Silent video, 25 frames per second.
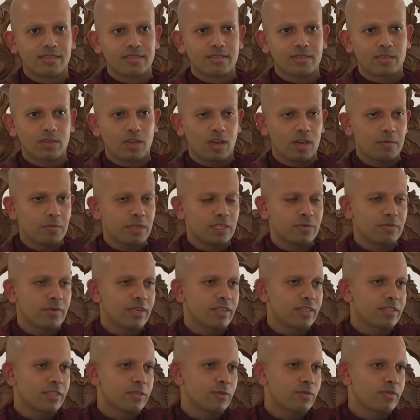So how much
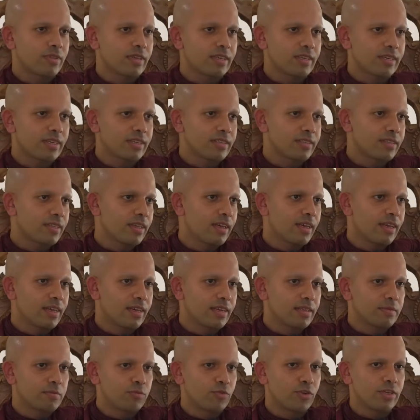merit do you think is there
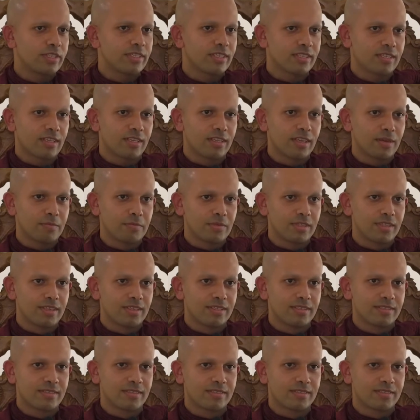in preaching the Dhamma then?